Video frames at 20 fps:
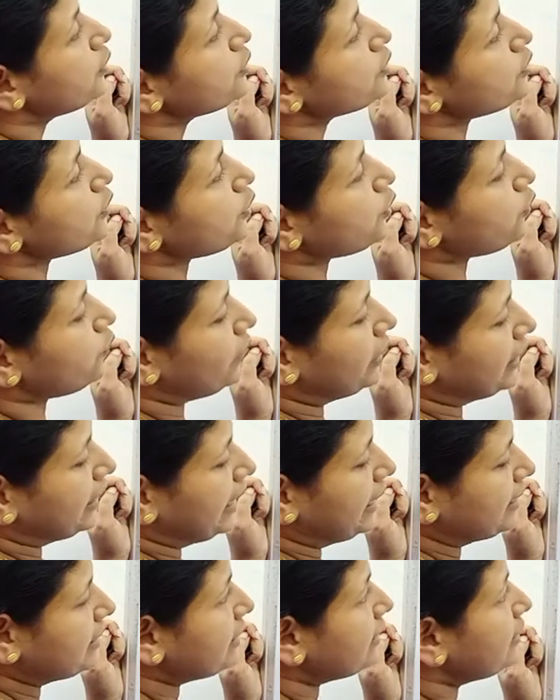So you will
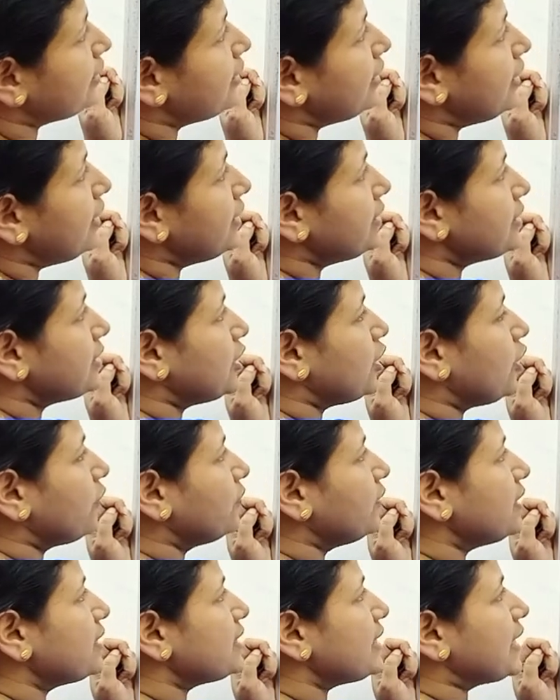get, instead
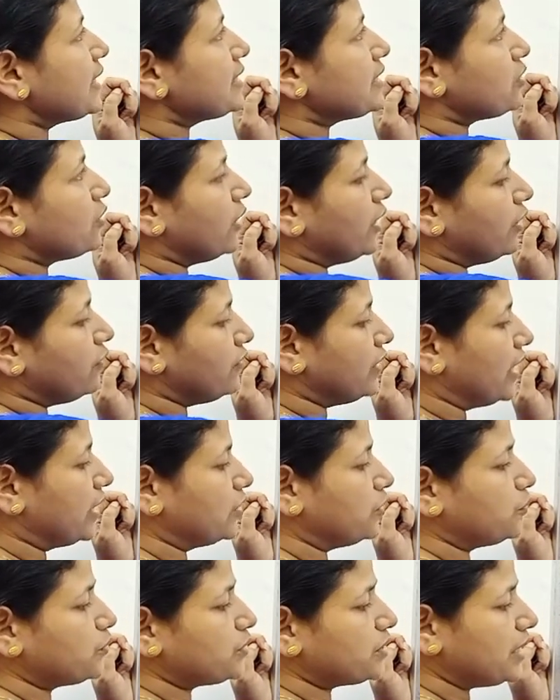of this x square, we
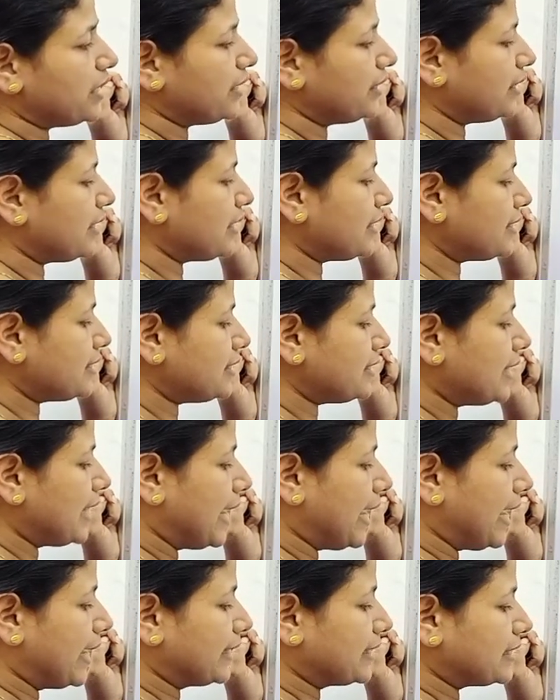are using this
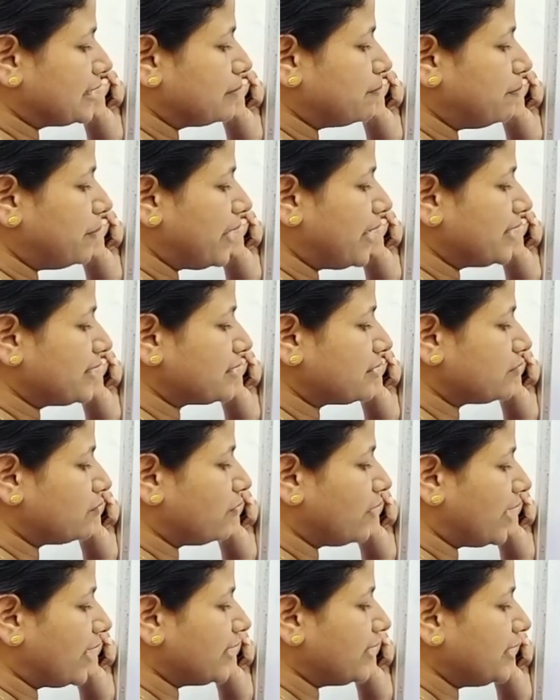x plus
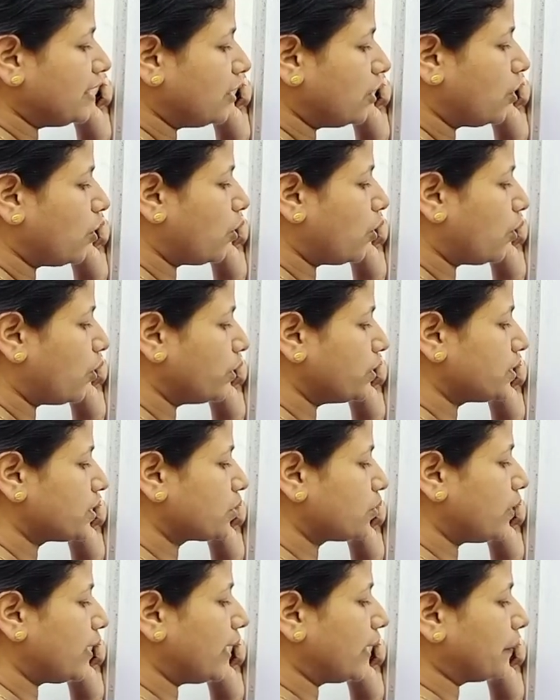y whole
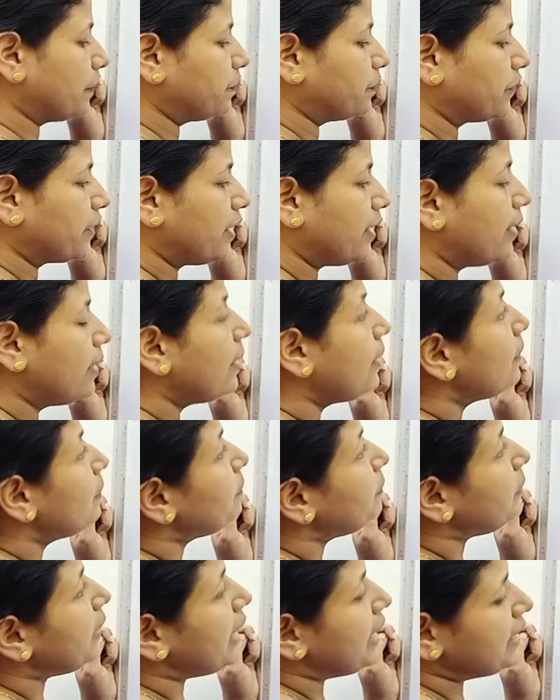square
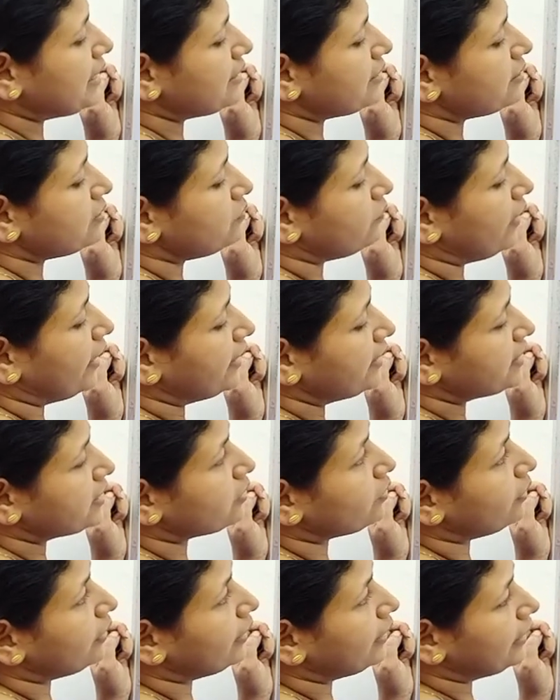plus y
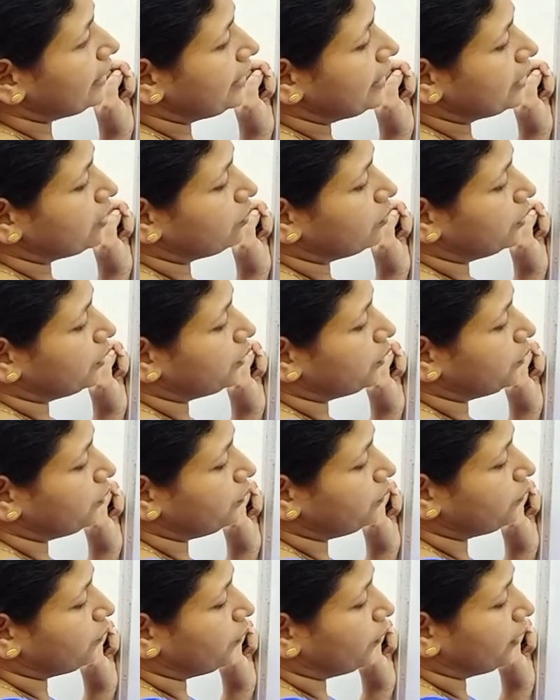square equal
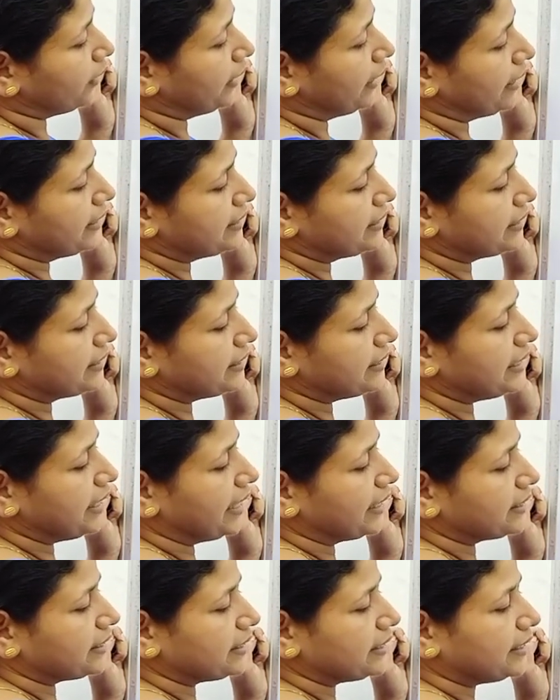to
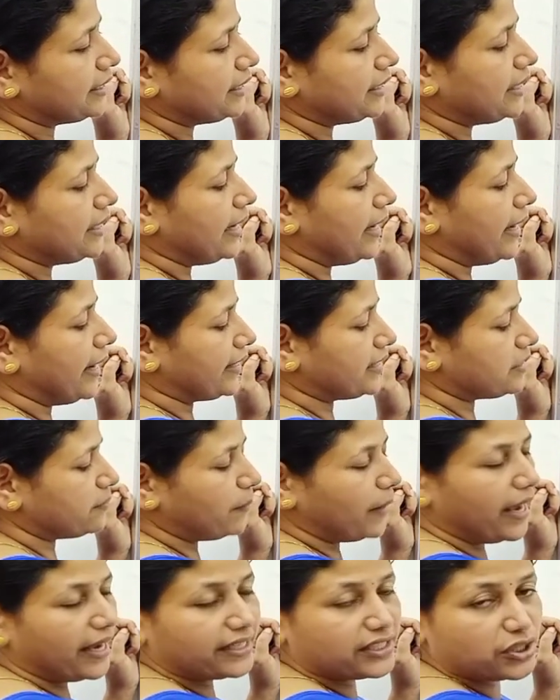468.
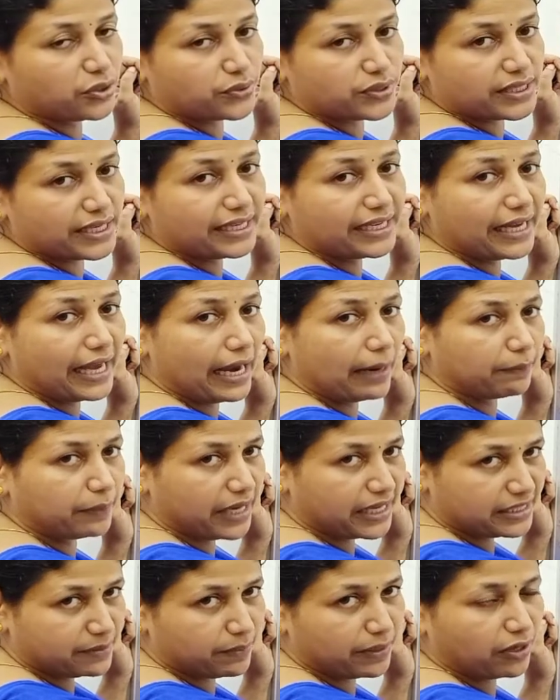Expand using a
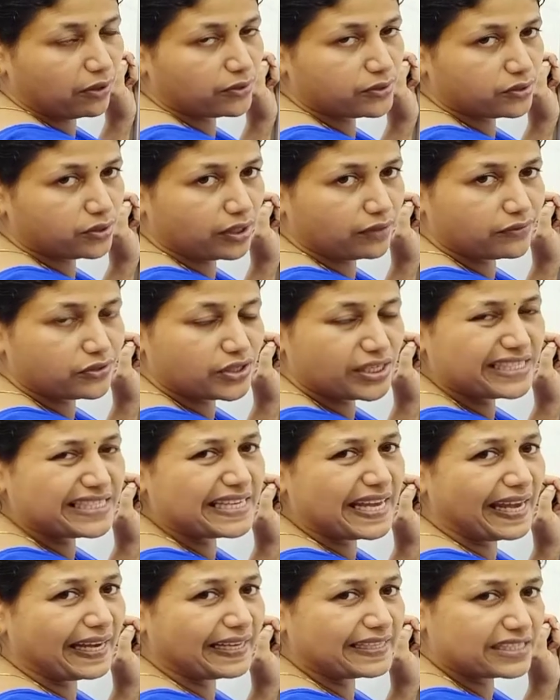plus b whole square, which
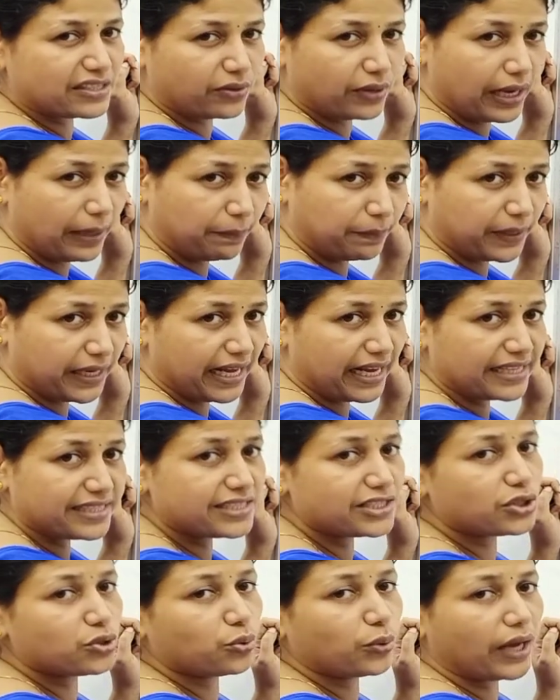is a square
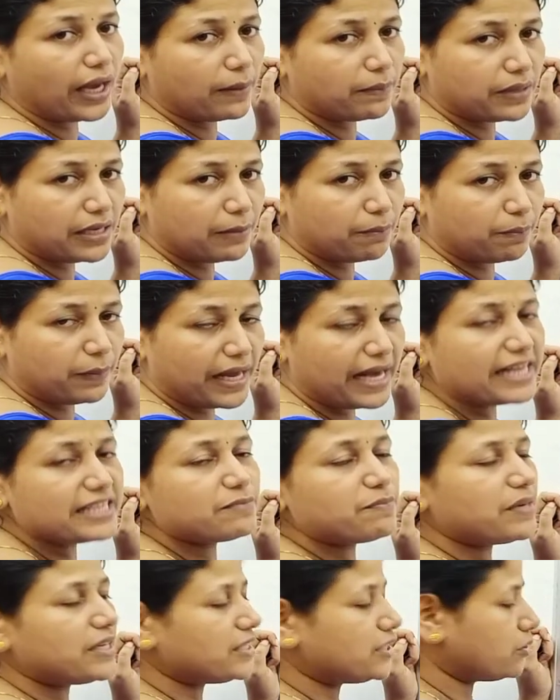plus 2ab
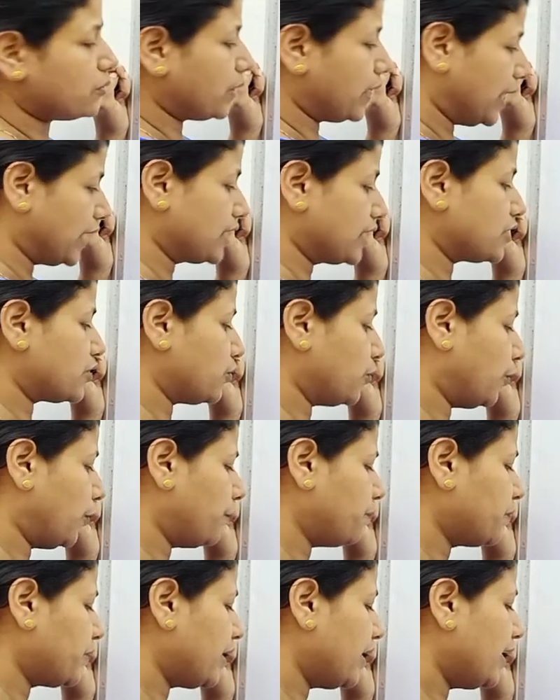plus b square.
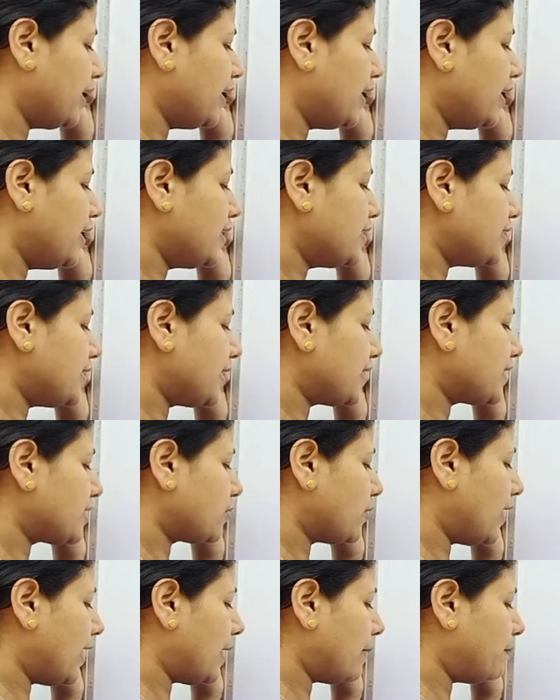So 6
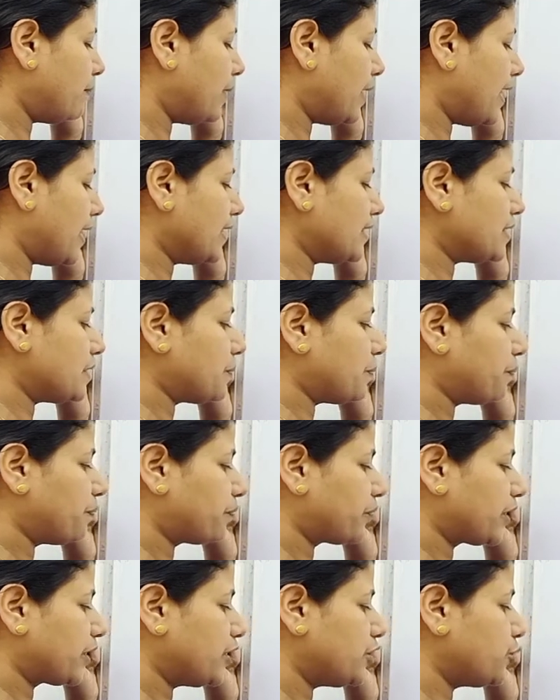square plus
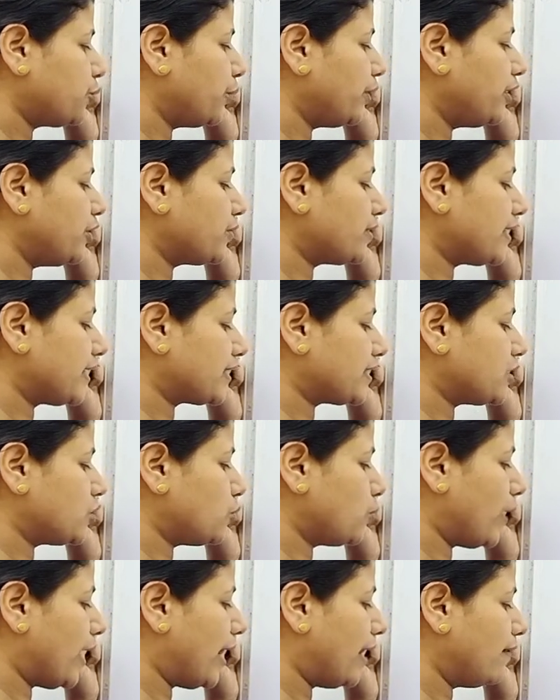2 into 6,
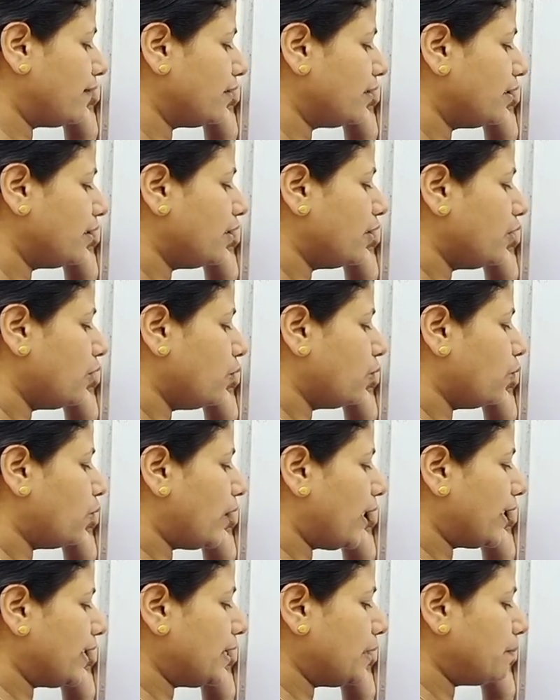12,
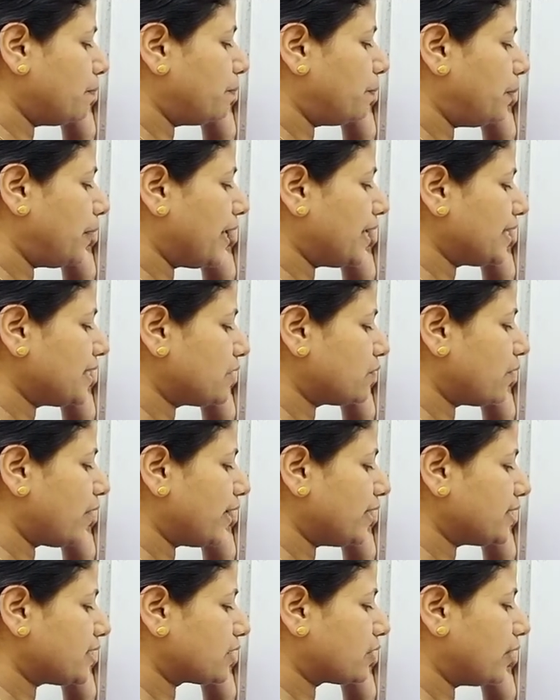y plus
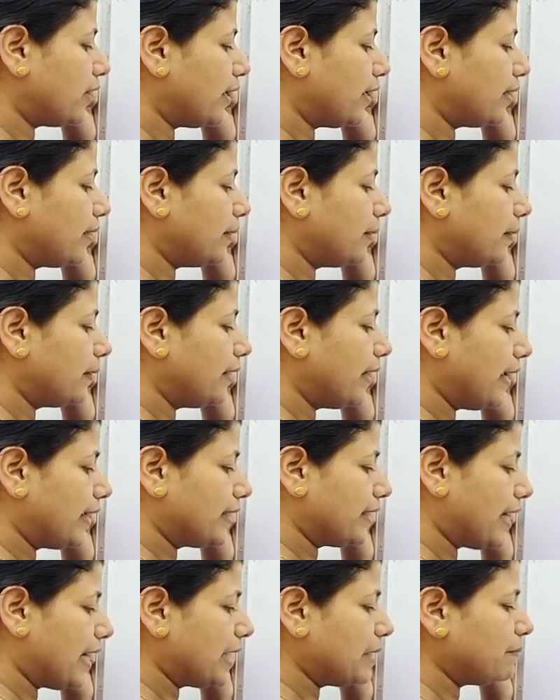y square,
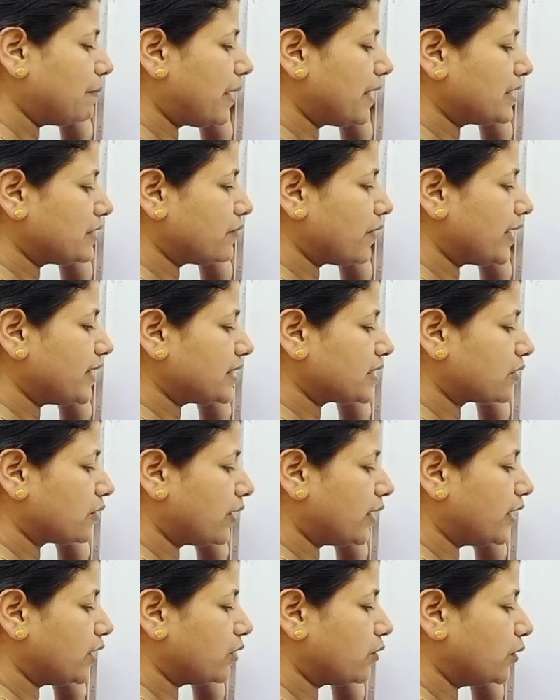again plus y
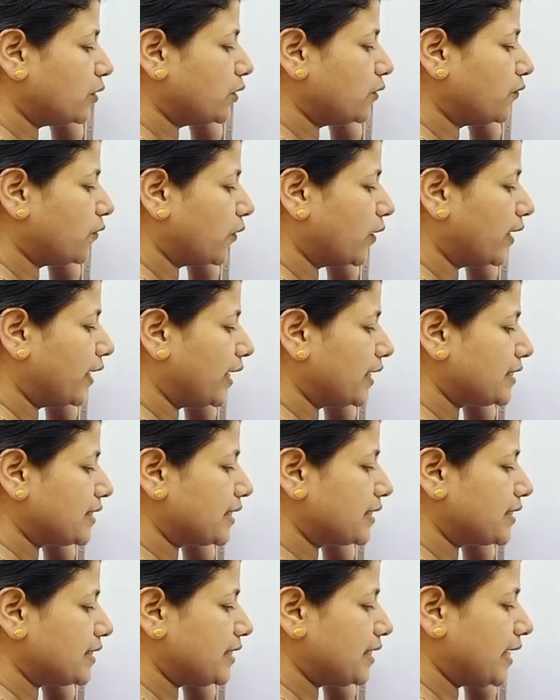square equal to
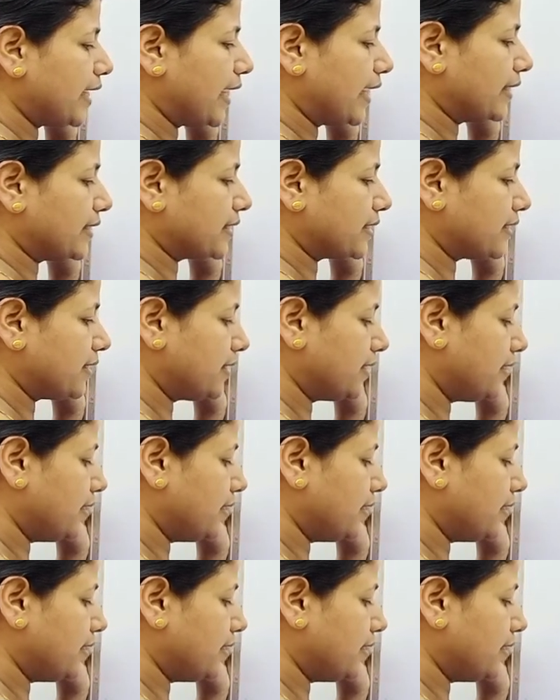468.